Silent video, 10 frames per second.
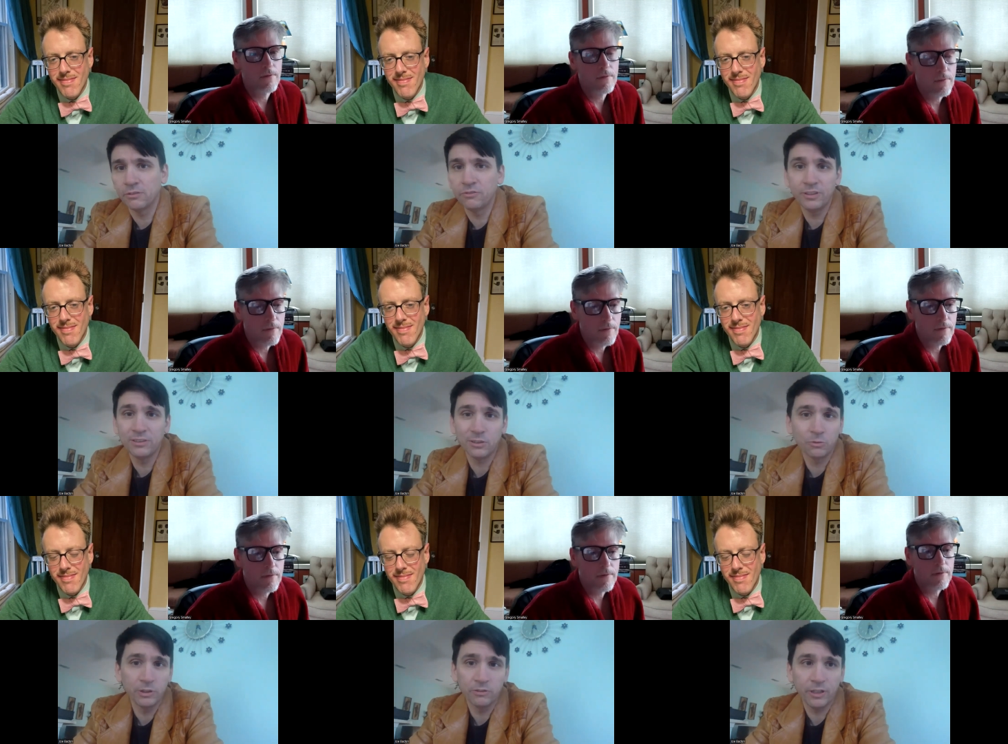Speaker 1: on finishing Wheel
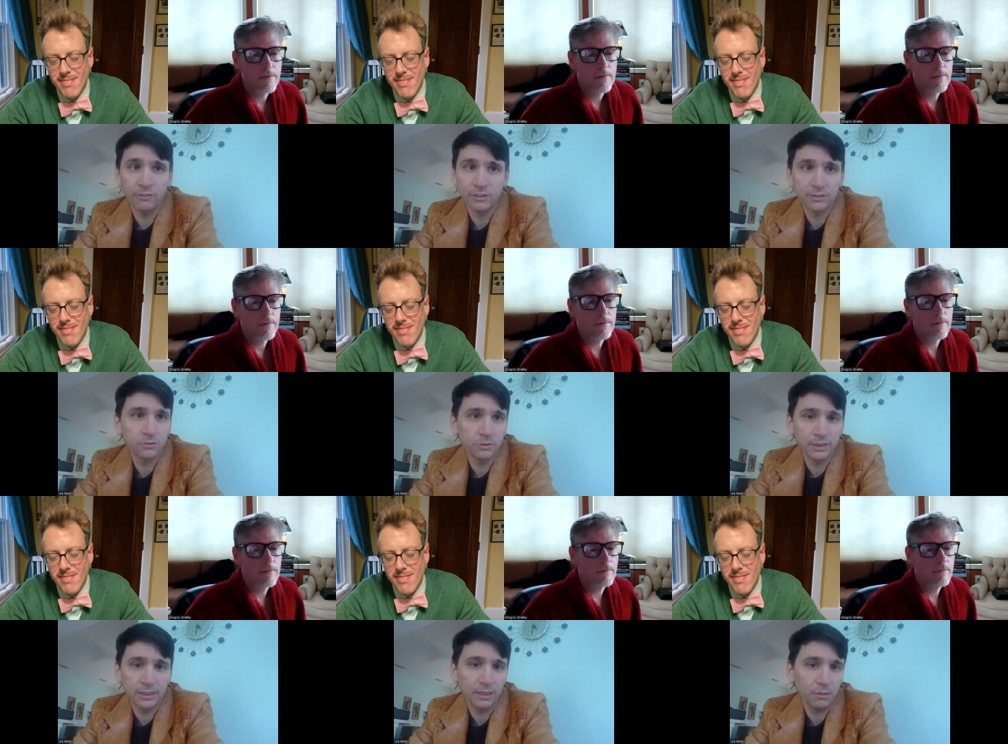of Heaven because I want to
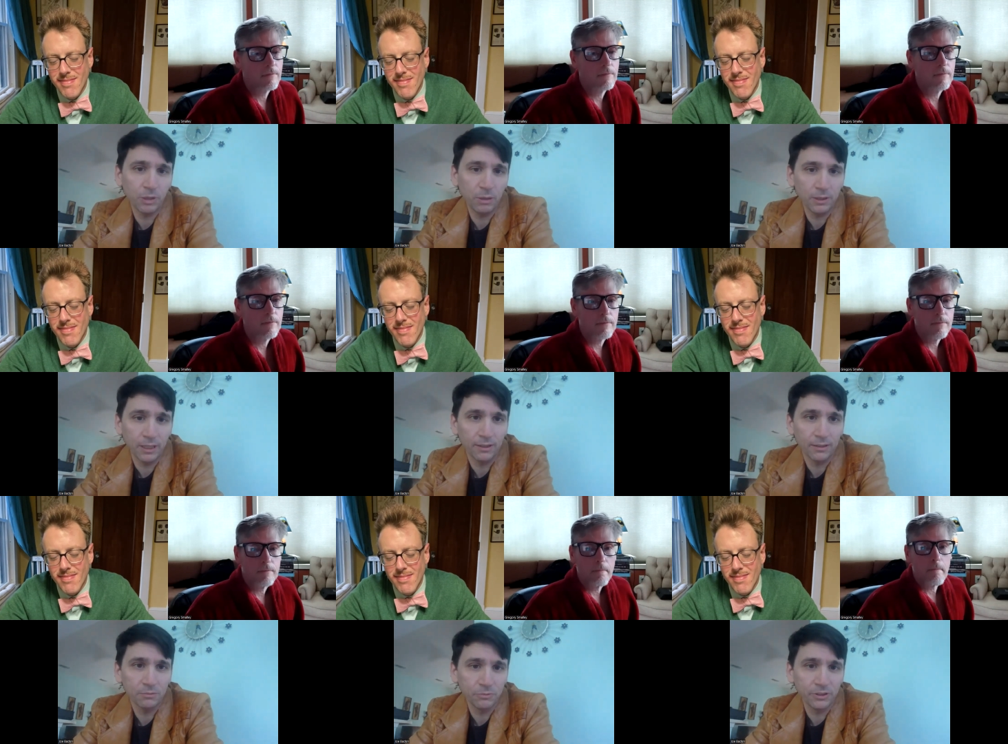get that baby out.
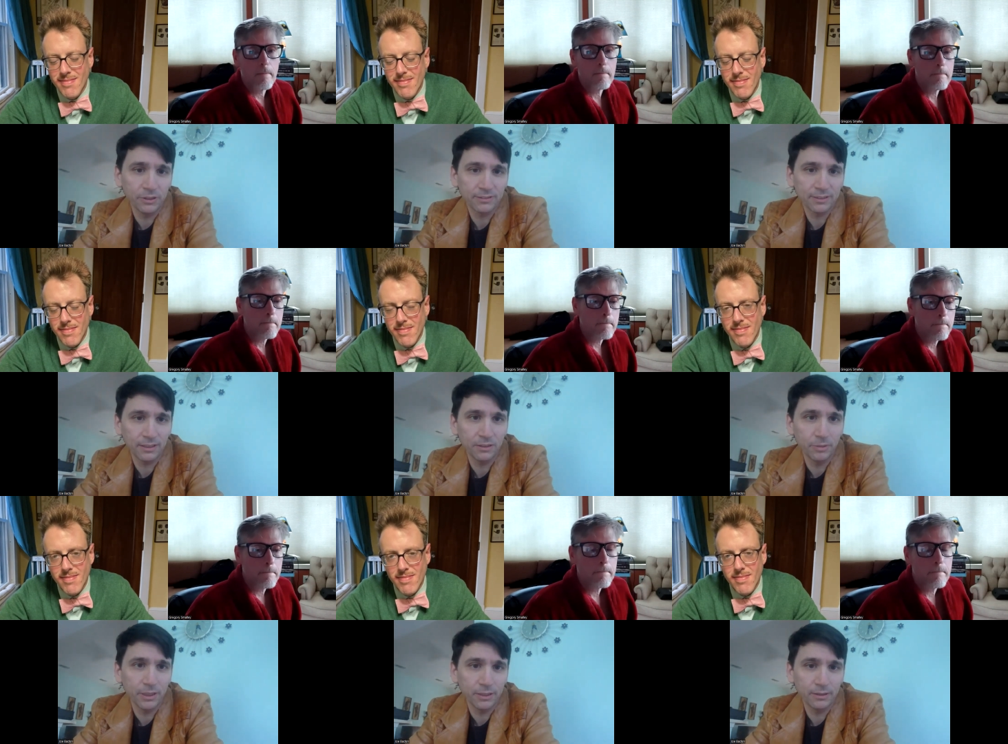I'm very excited
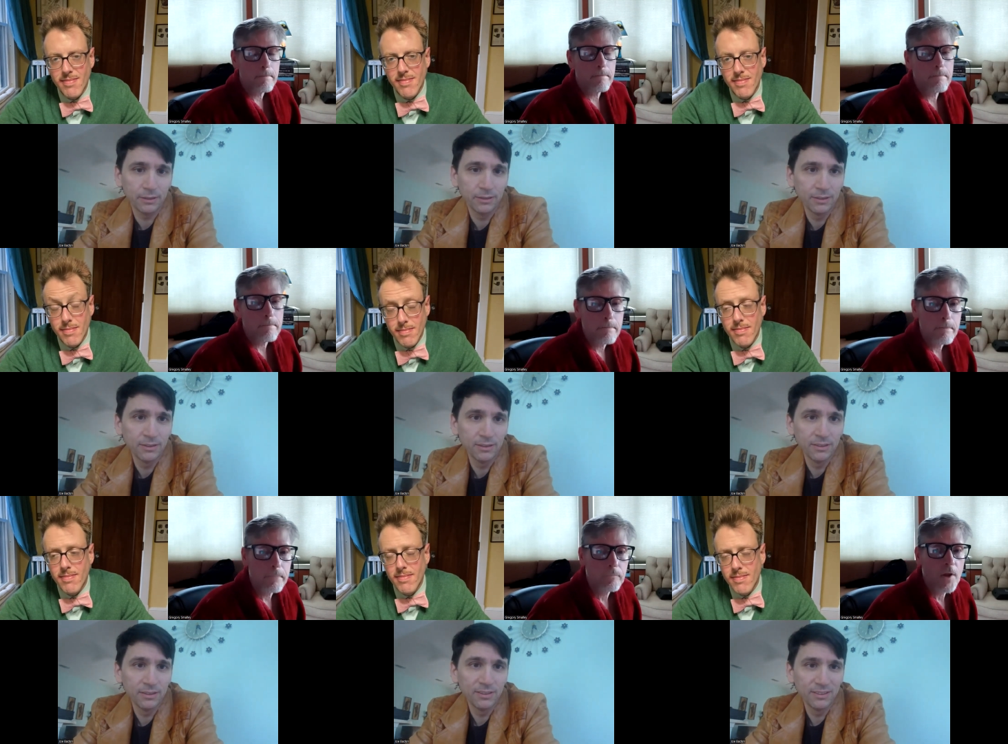about it.
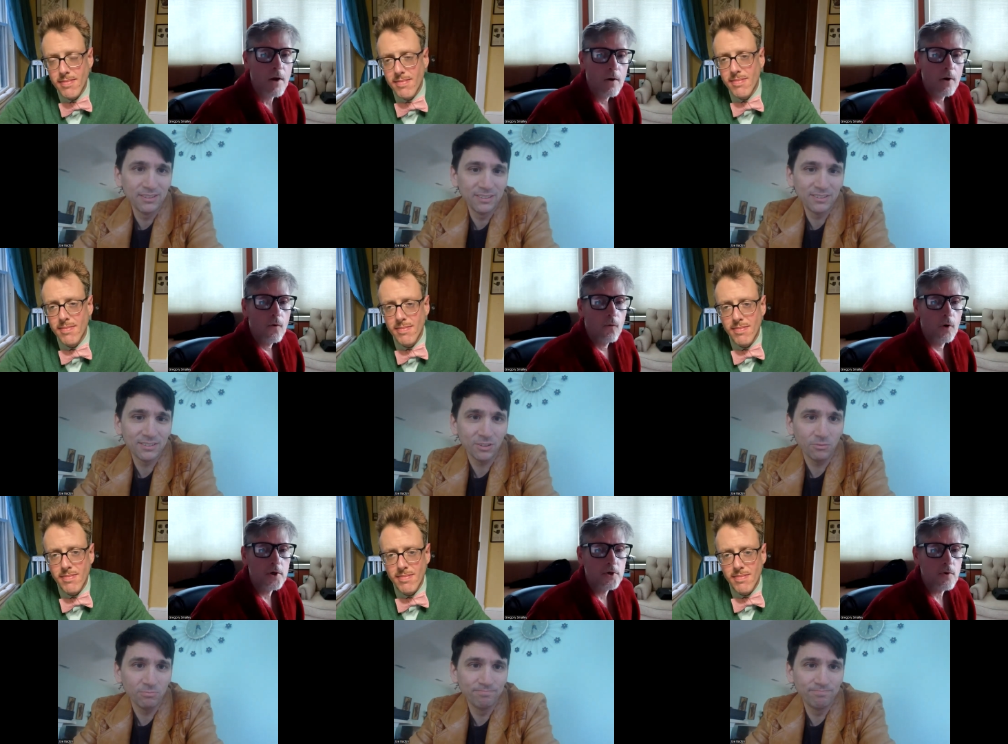So
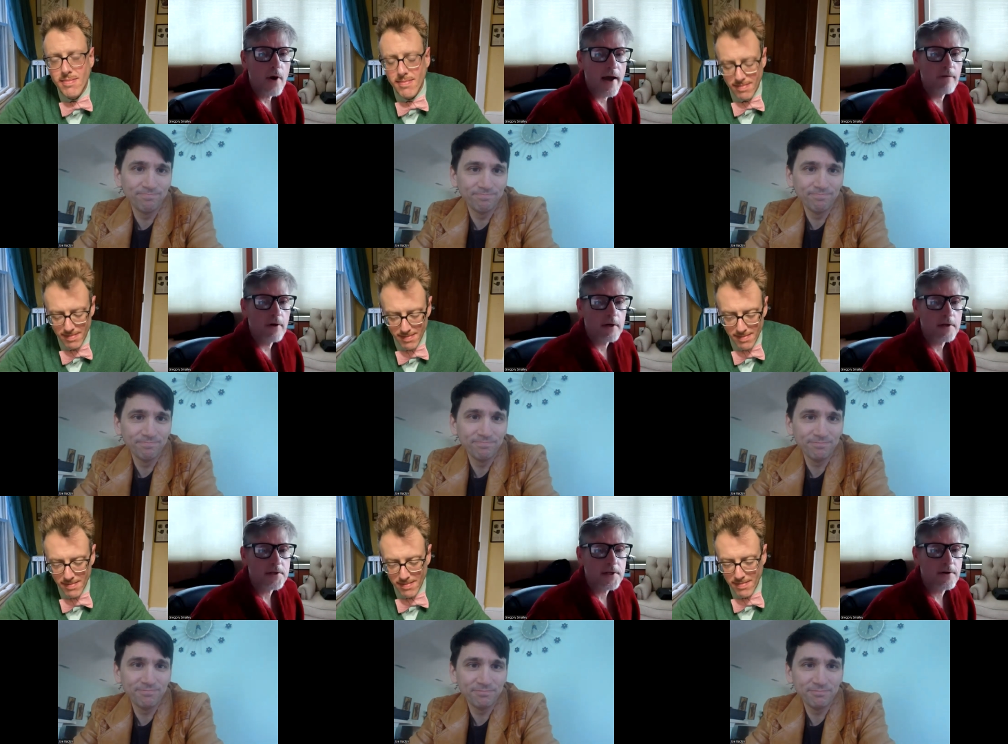
Speaker 2: would you ever
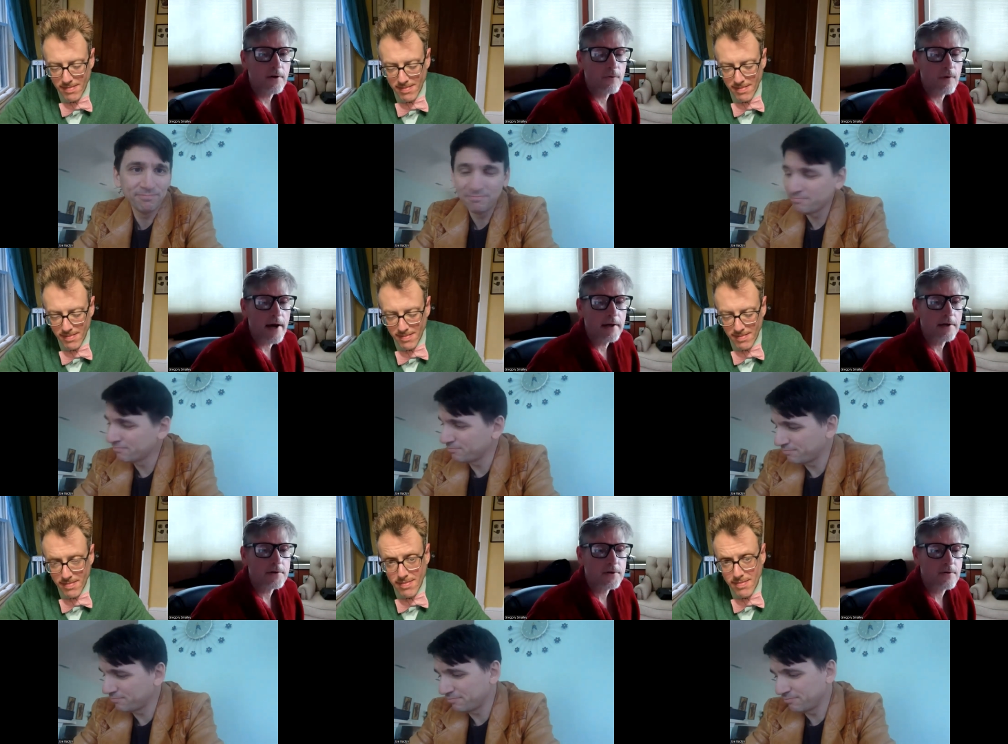consider writing
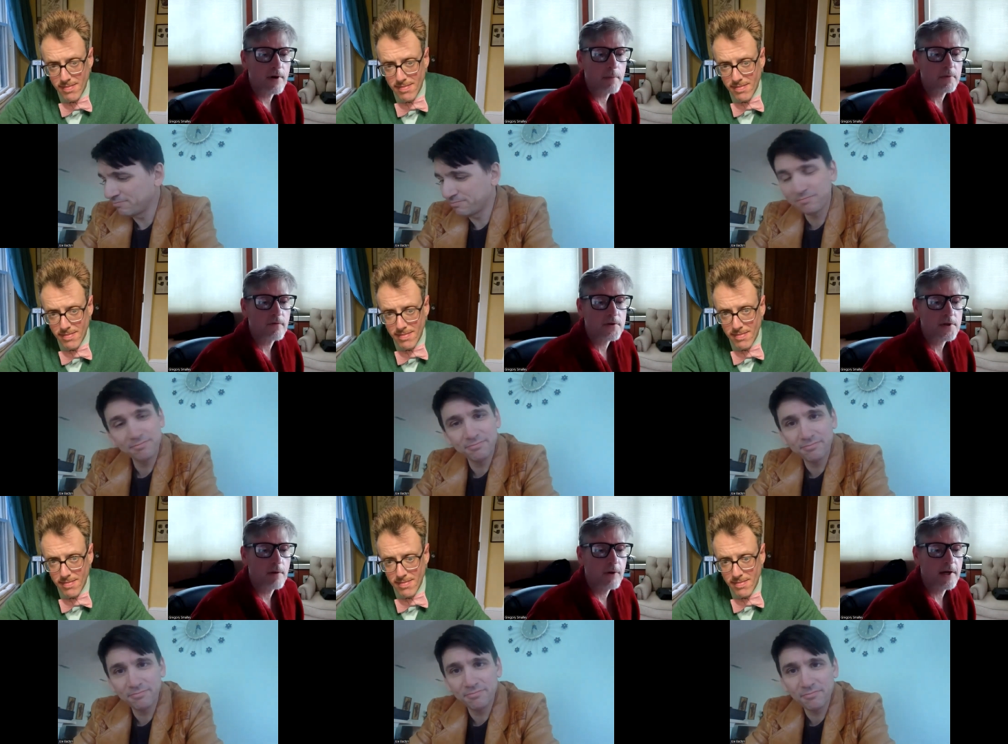a script for
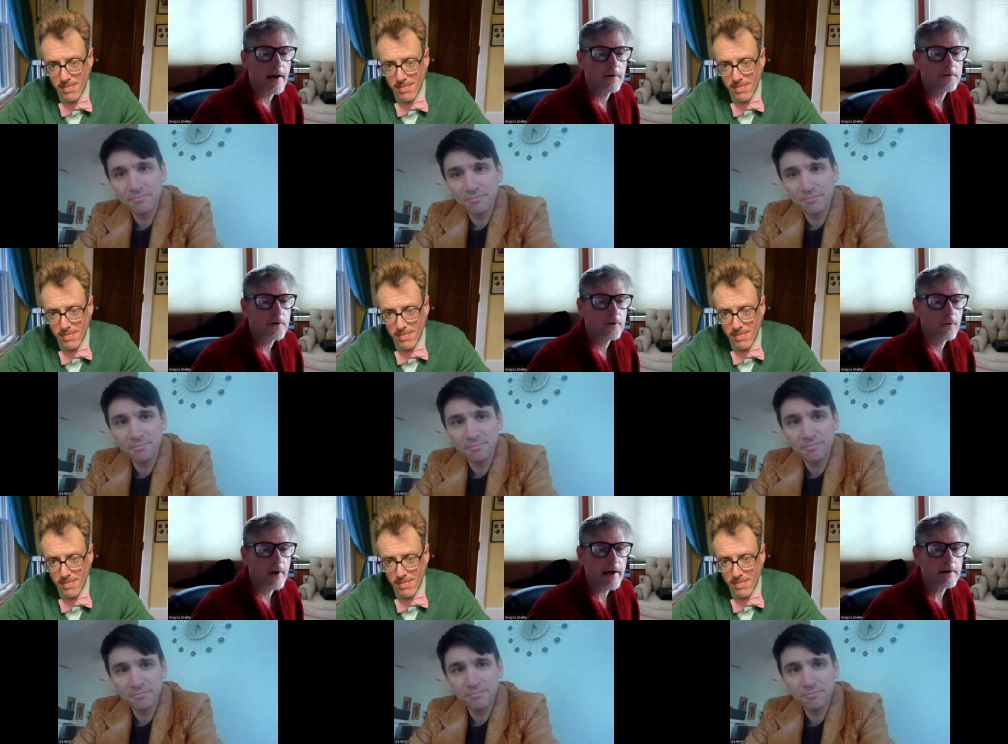someone else to
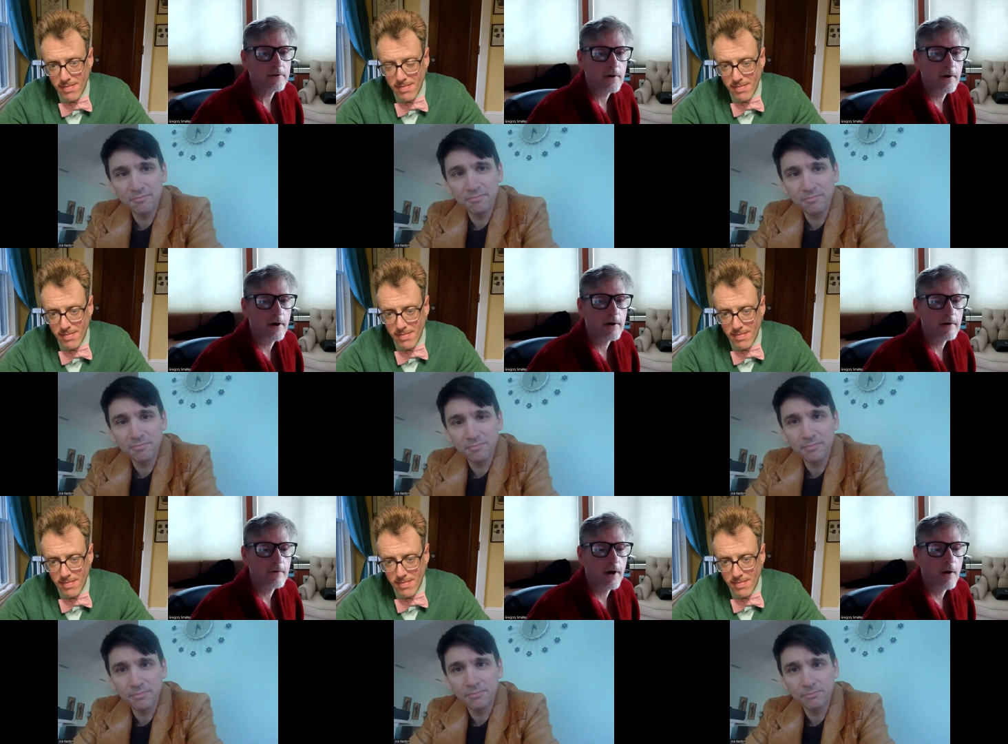direct or
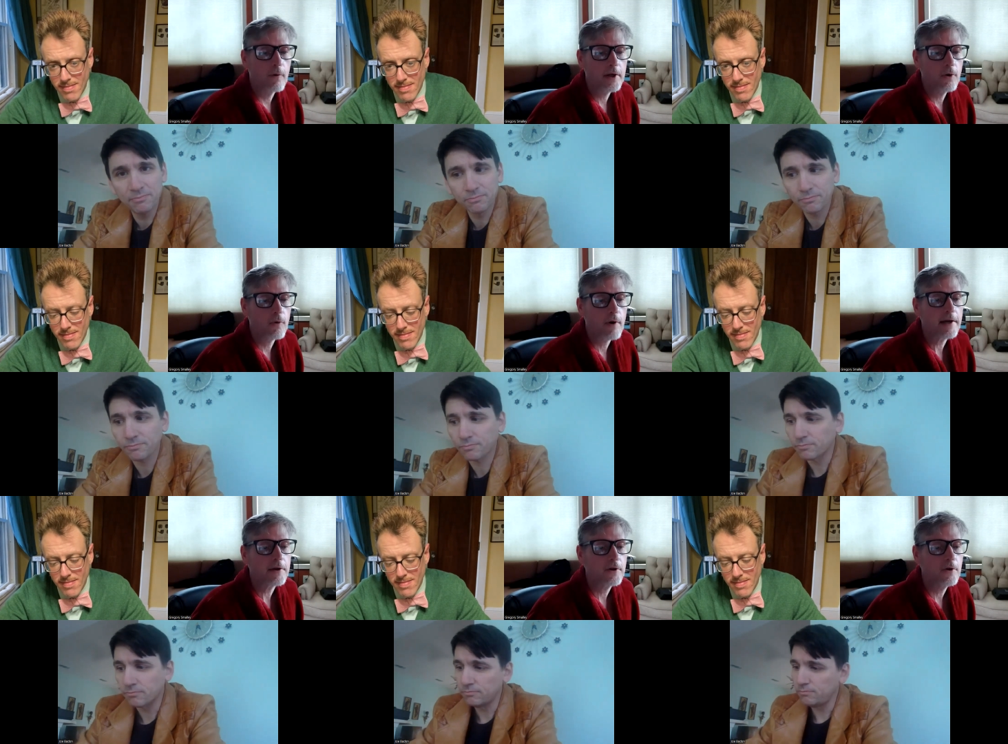or when you write
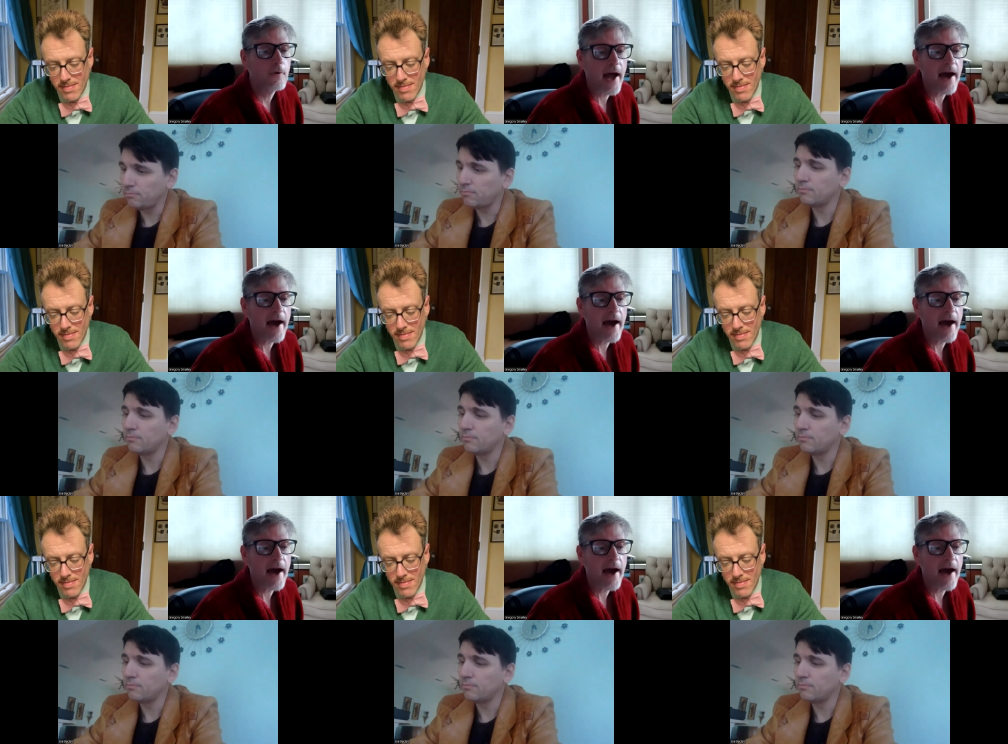it, do you